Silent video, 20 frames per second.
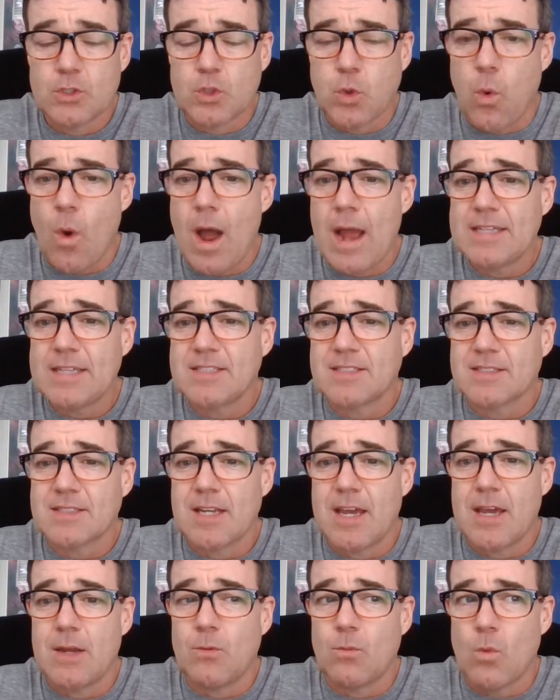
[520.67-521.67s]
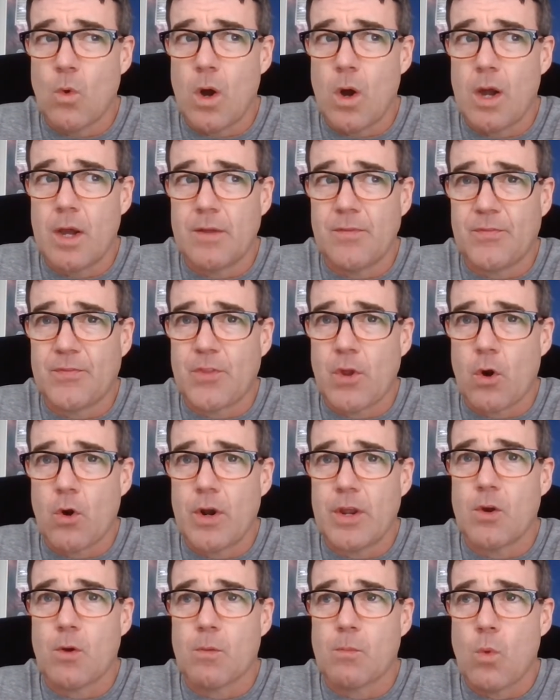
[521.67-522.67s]
twice and won
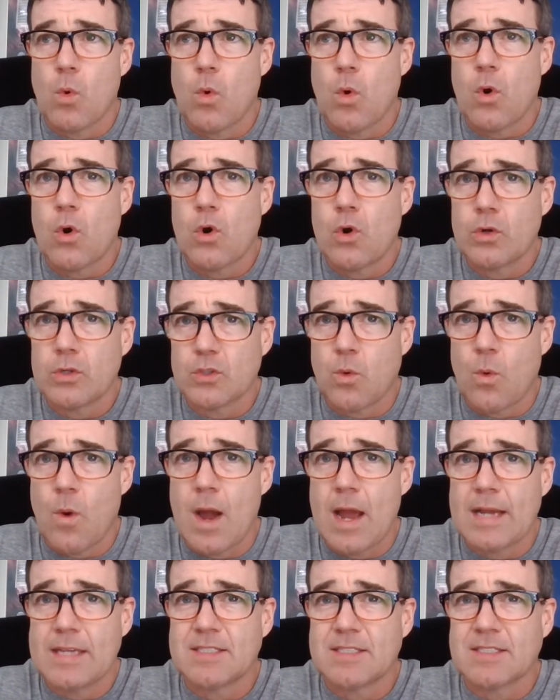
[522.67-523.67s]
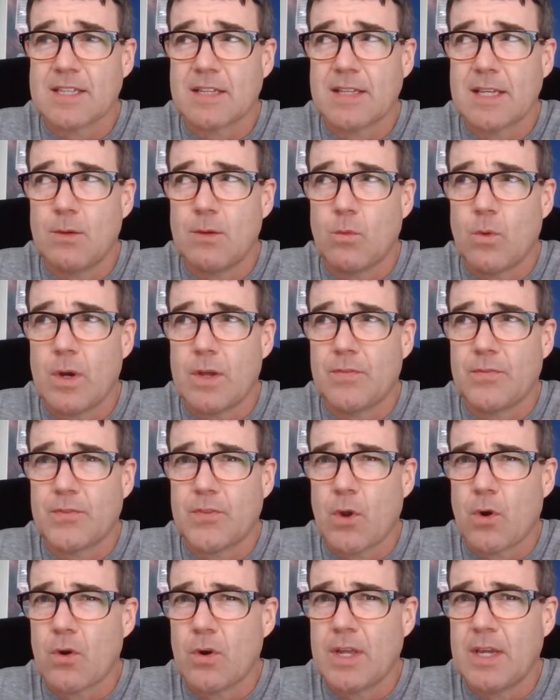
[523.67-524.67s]
30 or more twice. I think he won
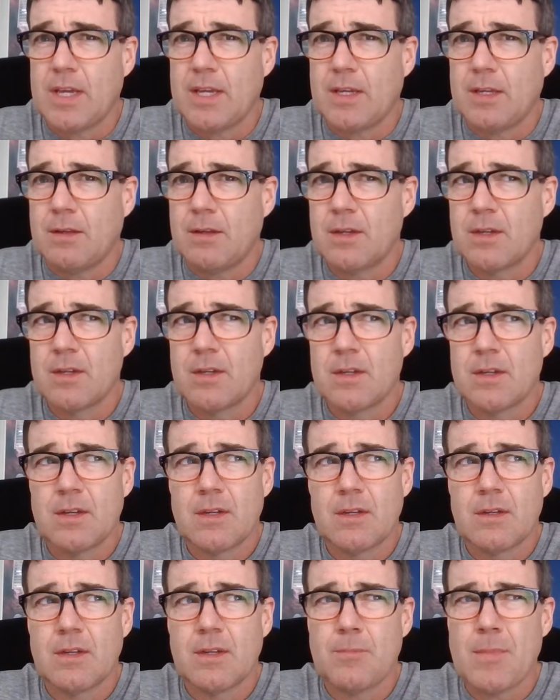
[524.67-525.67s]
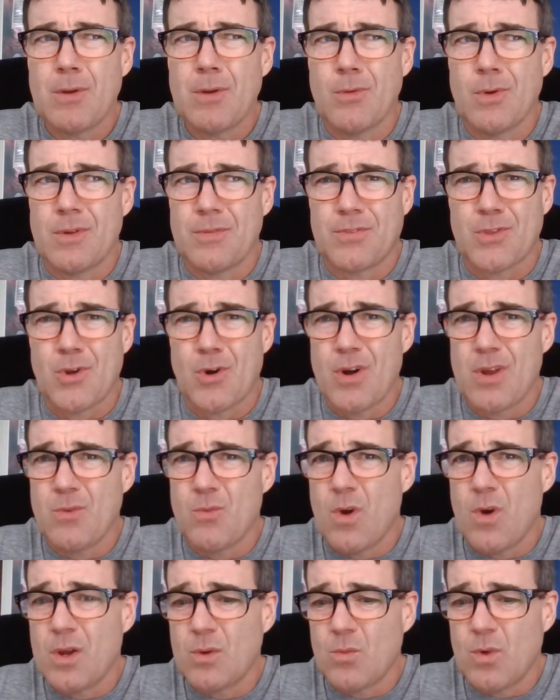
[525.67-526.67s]
30, he might have won
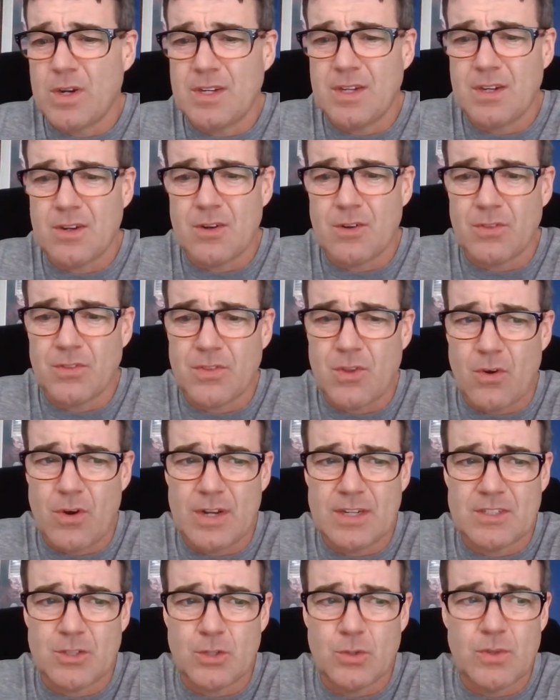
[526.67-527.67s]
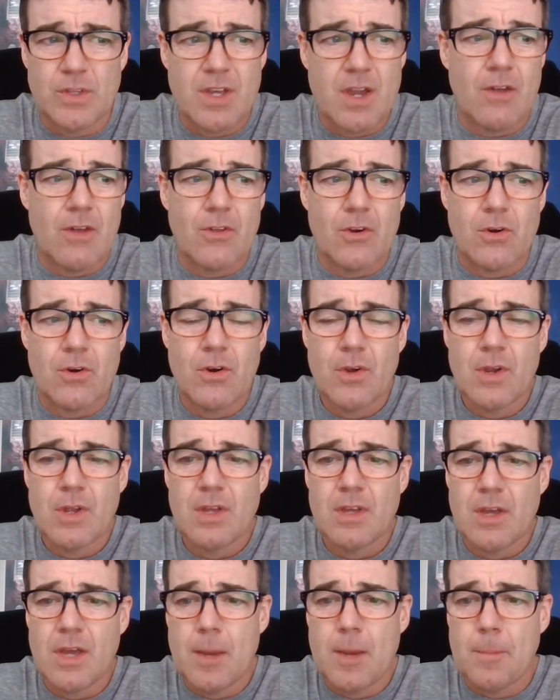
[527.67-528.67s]
31 one year and 32 the other
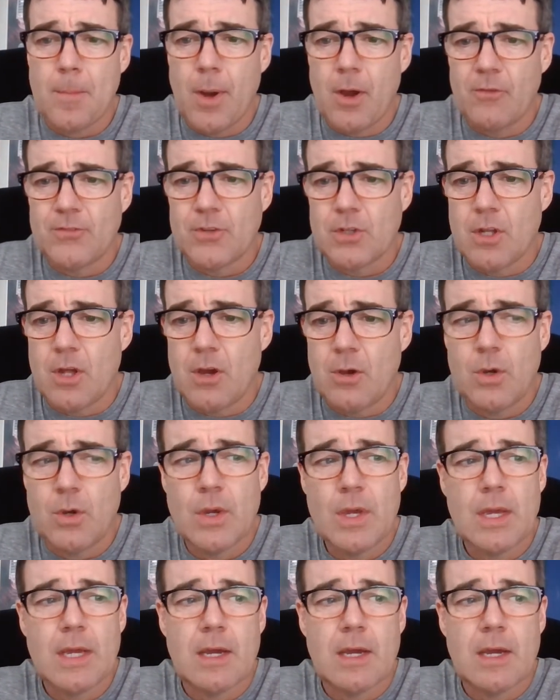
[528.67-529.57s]
at Buffalo.